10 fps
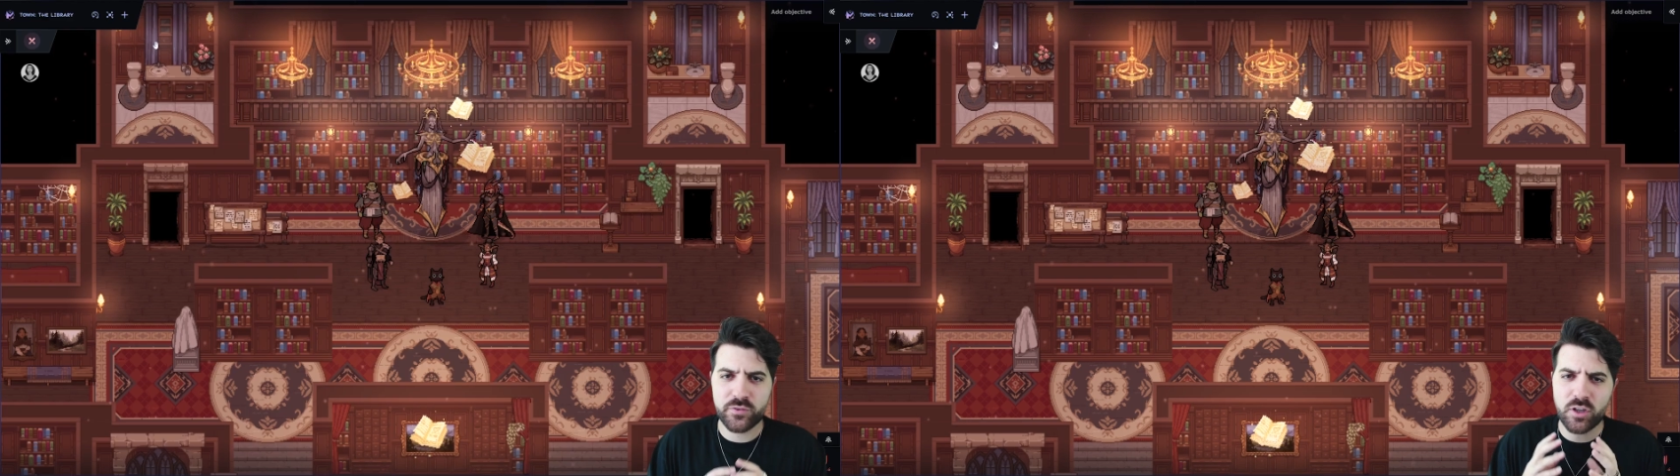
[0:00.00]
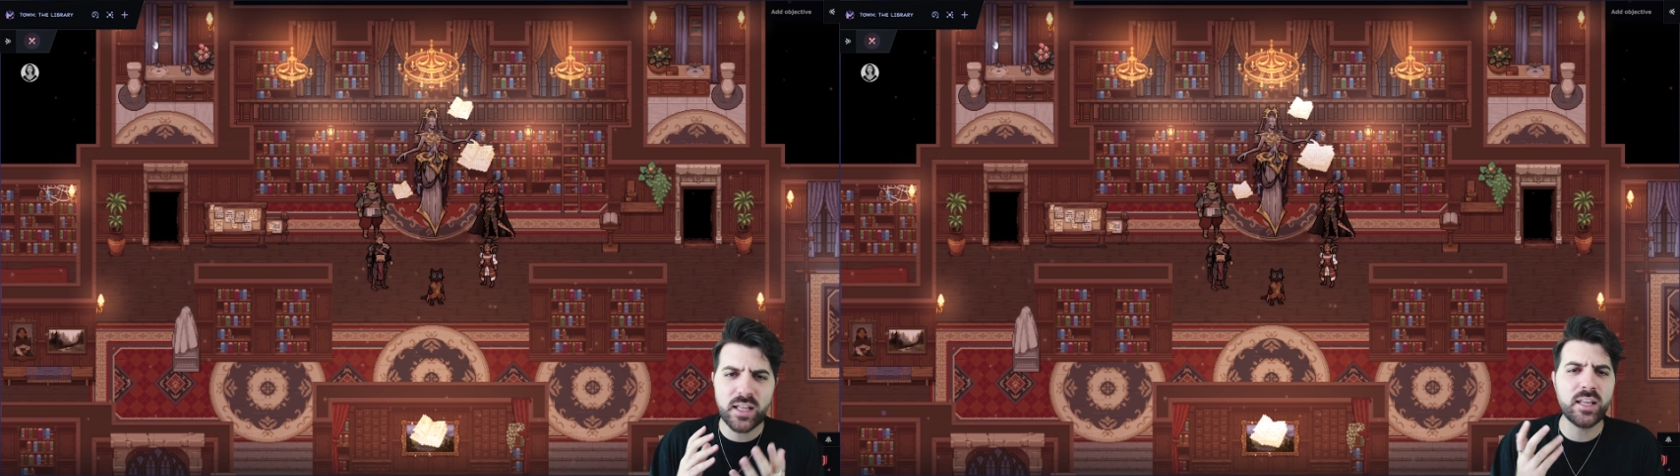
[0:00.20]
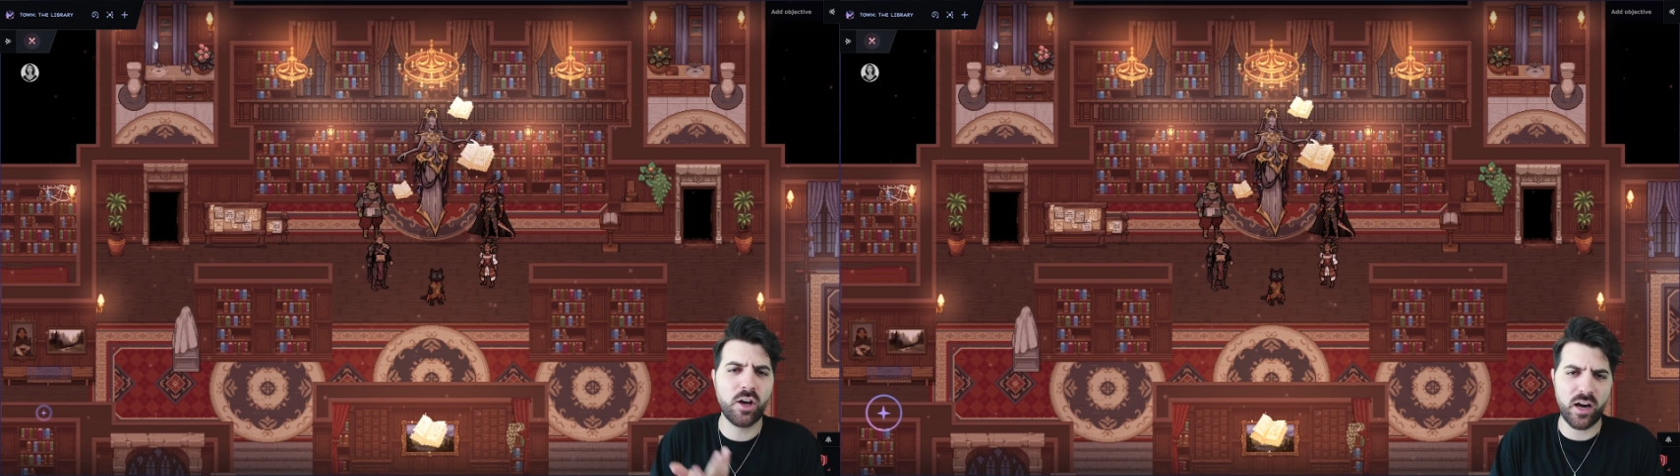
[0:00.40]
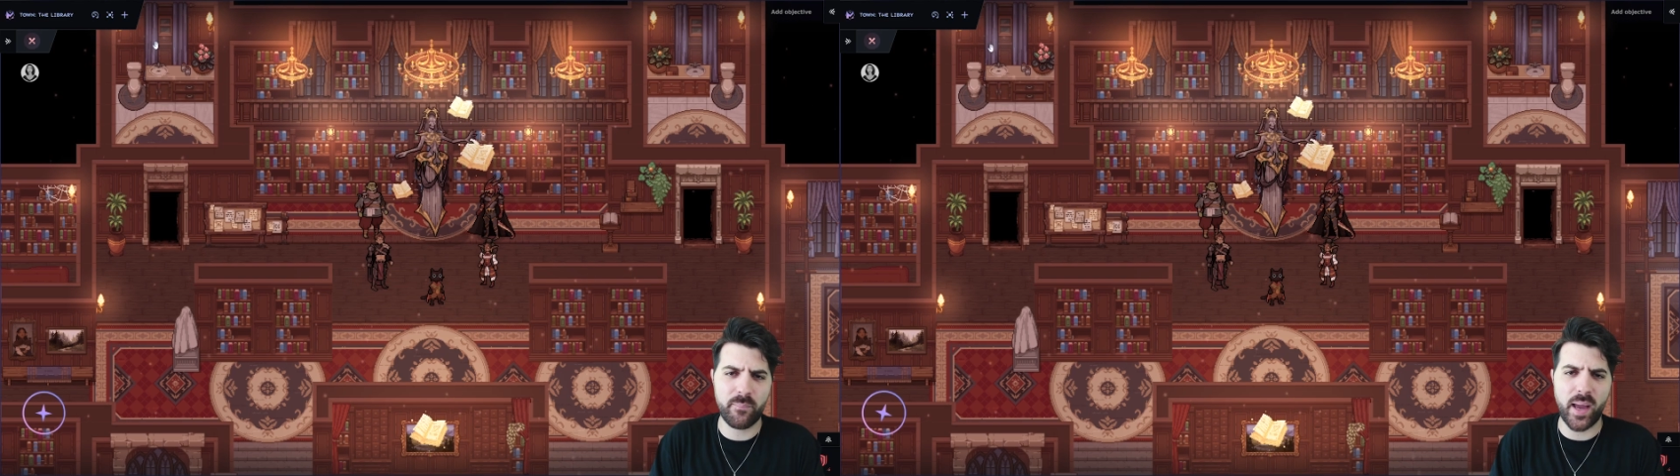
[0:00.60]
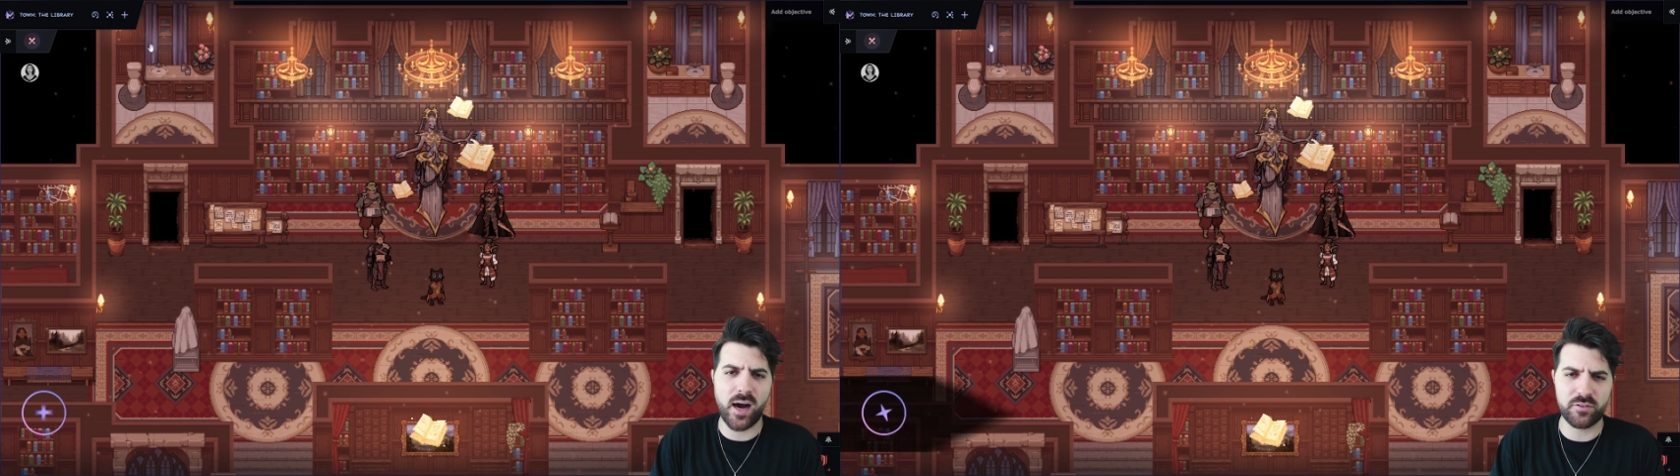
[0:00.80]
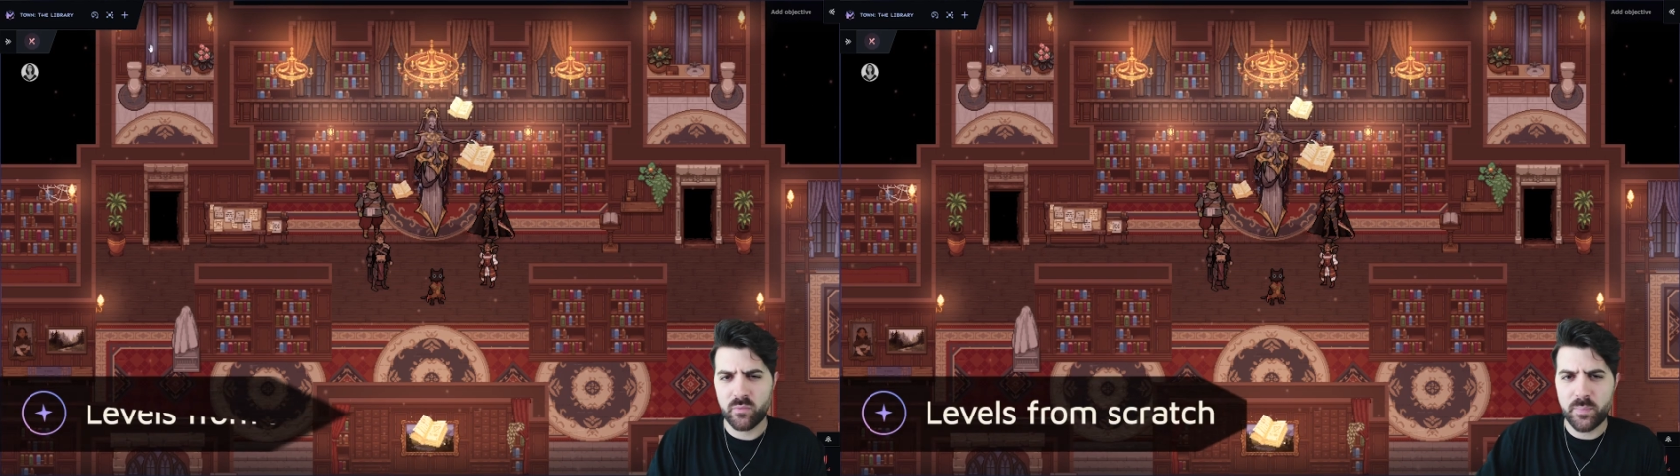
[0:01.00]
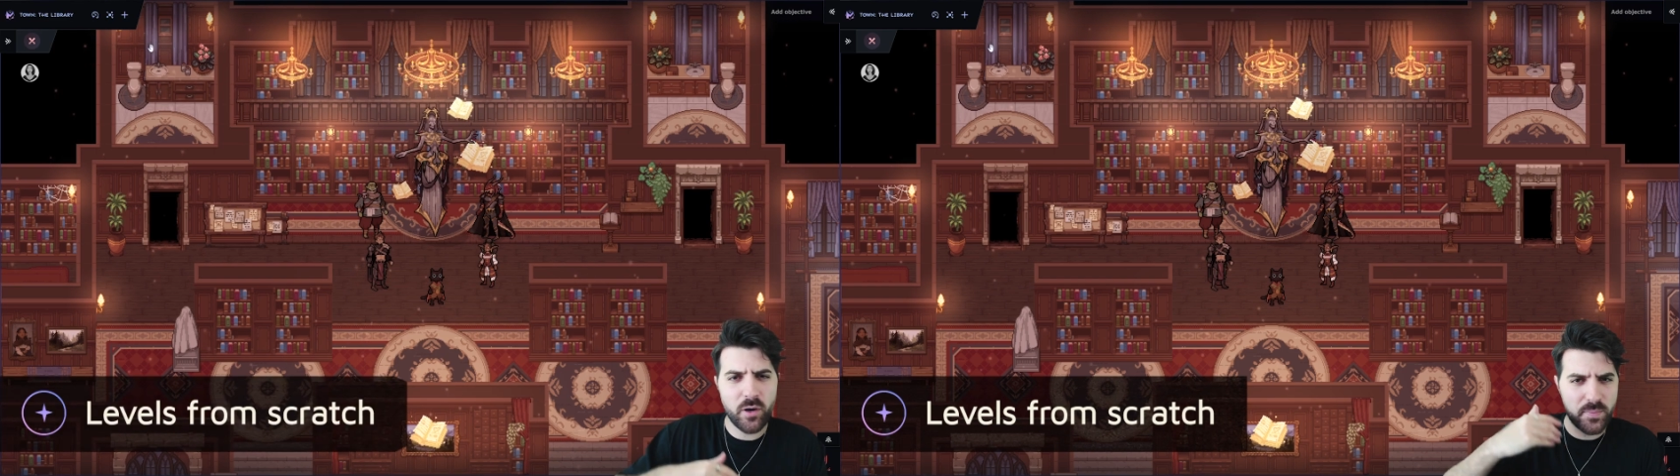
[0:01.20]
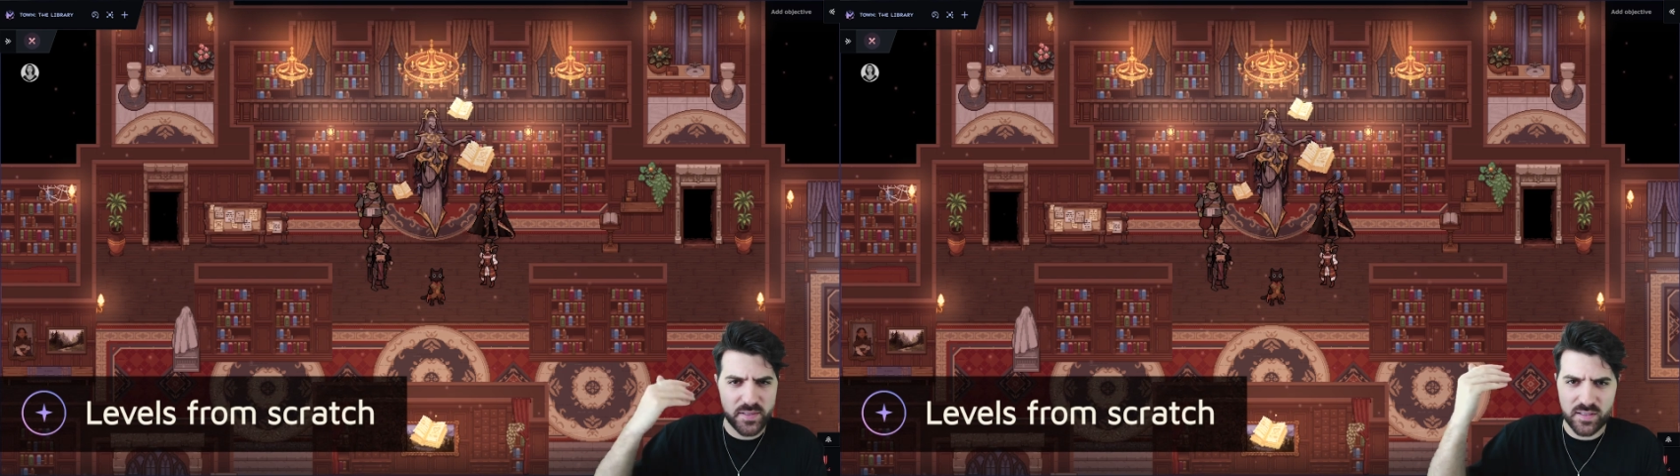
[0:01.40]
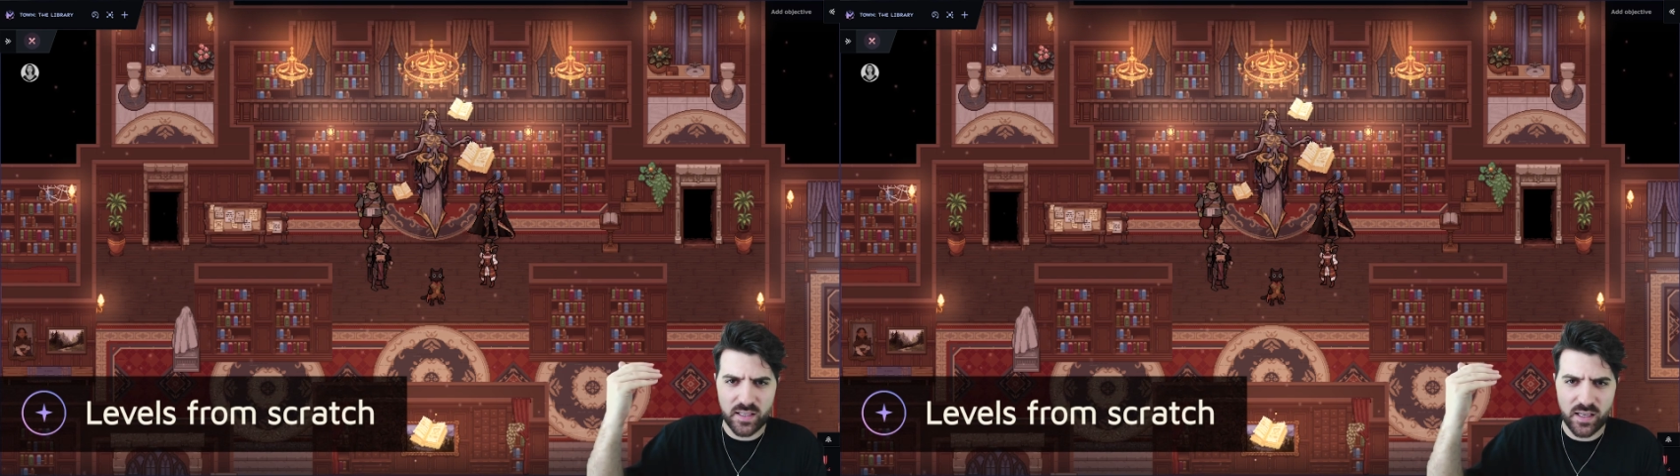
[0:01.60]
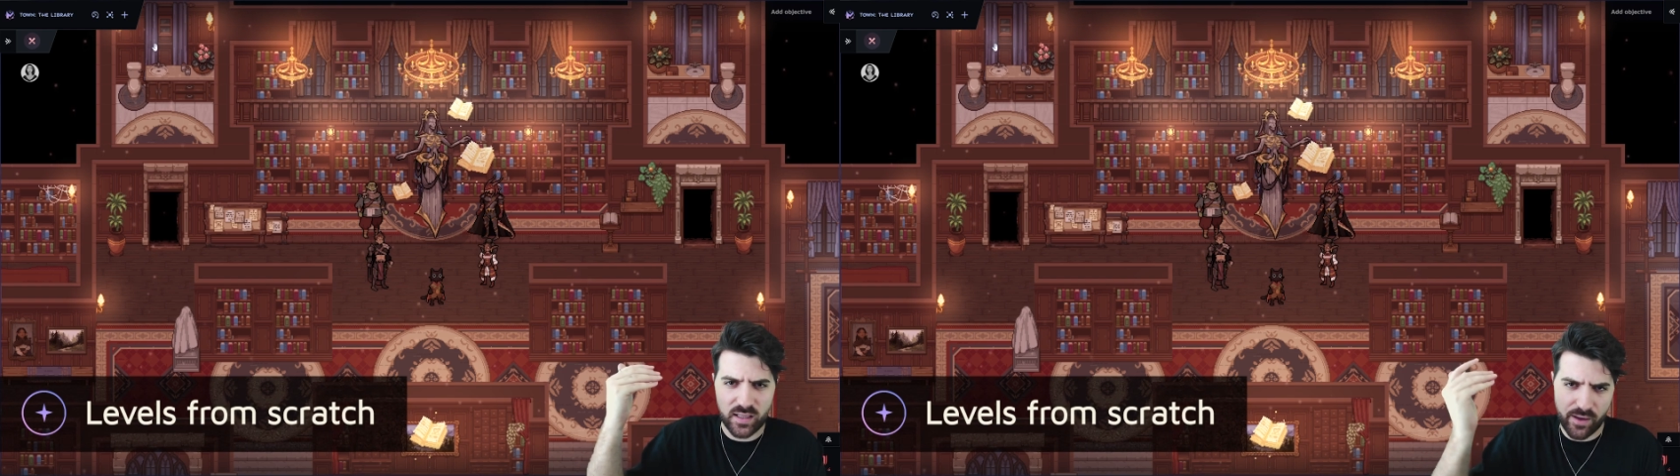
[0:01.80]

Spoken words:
talked a lot about repurposing